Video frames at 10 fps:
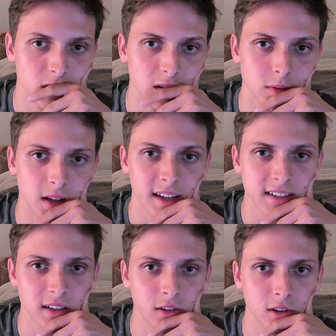I guess
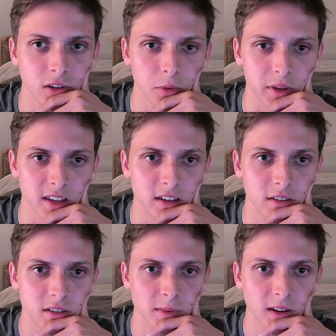I could go here
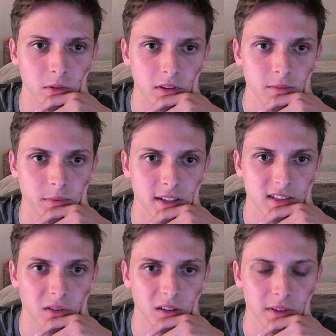is the only
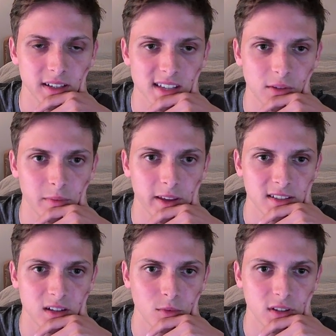place that would make
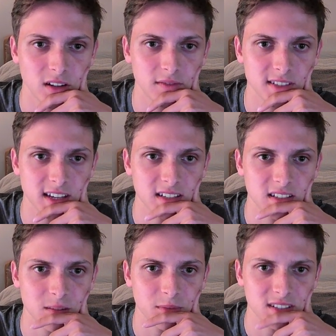somewhat
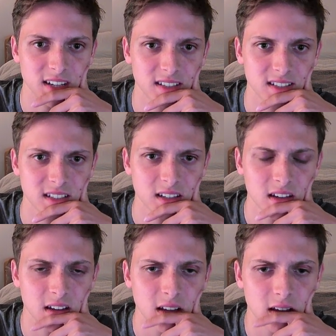sense.
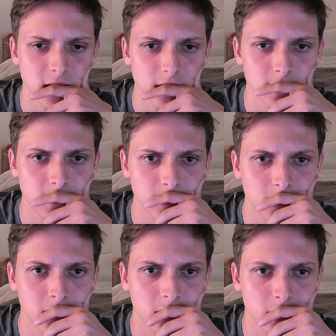
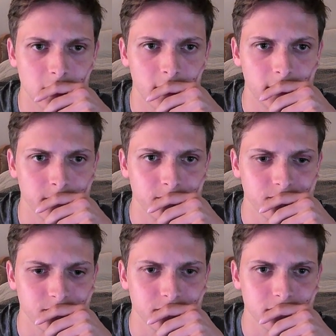
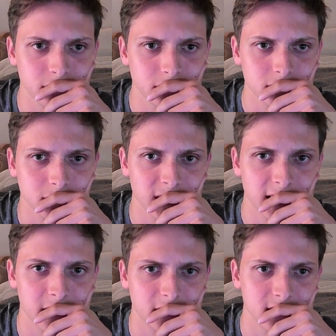But
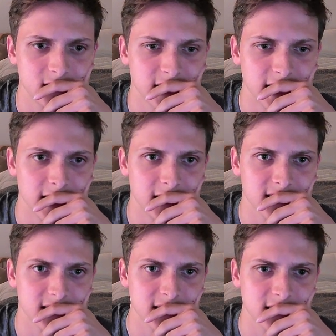then
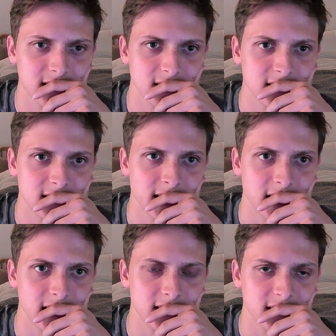takes,
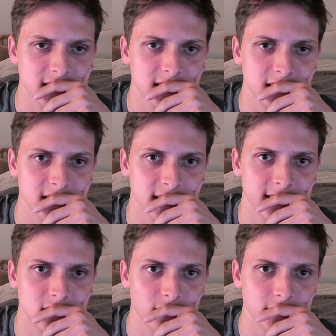he
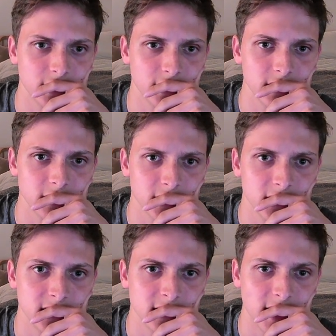slides over,
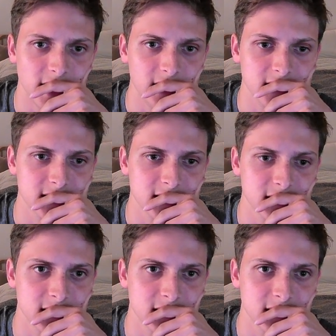takes.